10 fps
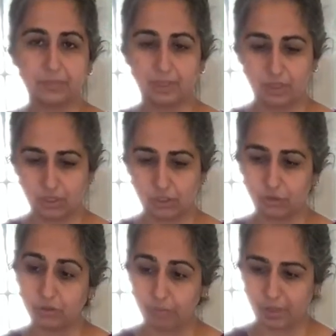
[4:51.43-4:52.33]
I'll show you
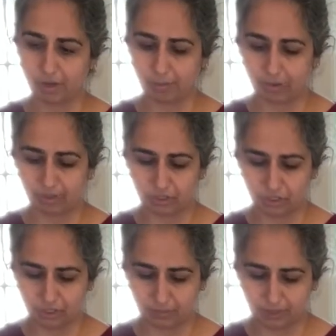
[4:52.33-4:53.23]
the berry part in
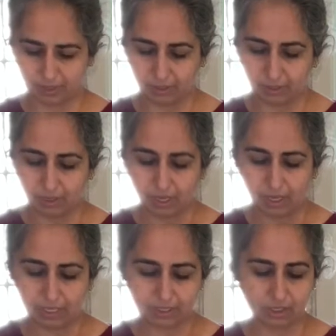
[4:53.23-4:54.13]
just a minute.
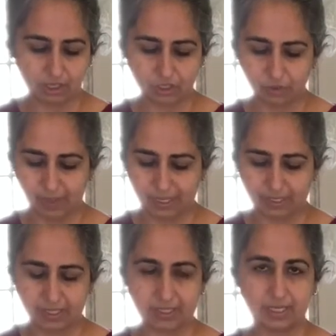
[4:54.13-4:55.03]
It's got 2
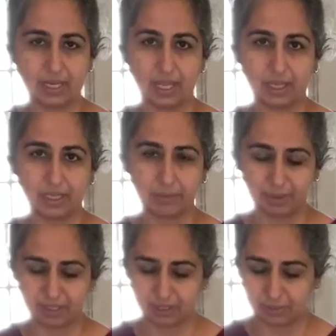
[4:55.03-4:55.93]
baskets, and I like it
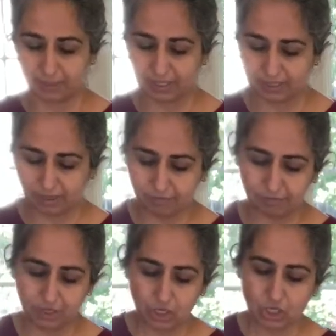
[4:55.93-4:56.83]
because it's big enough
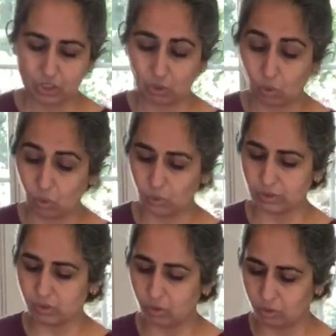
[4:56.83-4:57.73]
to hold a
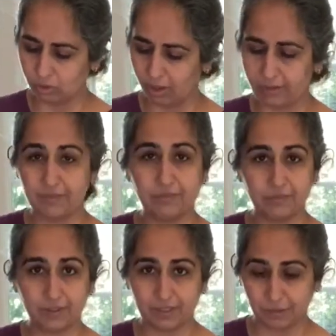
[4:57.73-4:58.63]
whole lot of
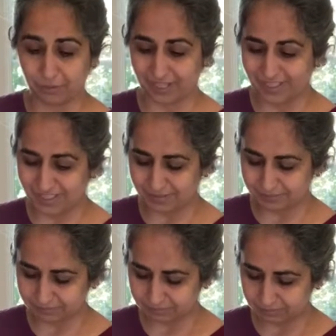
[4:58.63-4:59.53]
greens.
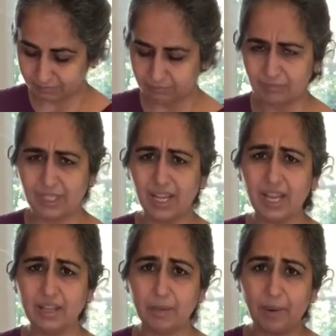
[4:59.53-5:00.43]

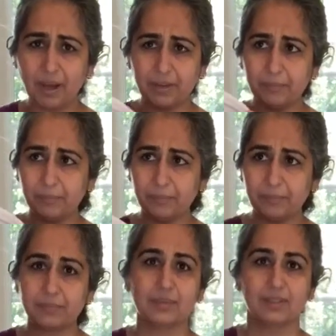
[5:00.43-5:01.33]
And the bottom
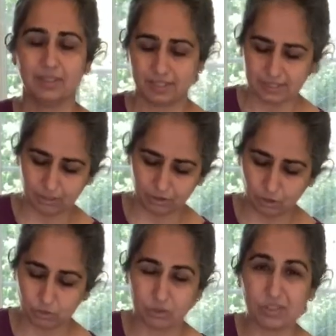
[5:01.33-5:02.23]
is
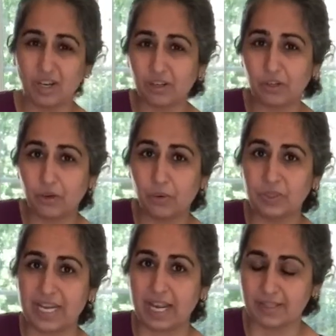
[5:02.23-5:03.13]
silicone, so it's not going to go
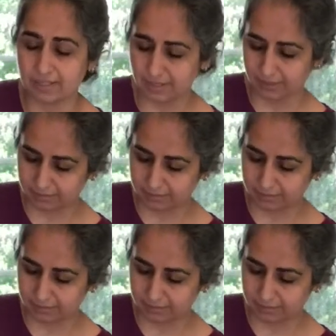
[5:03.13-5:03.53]
dancing.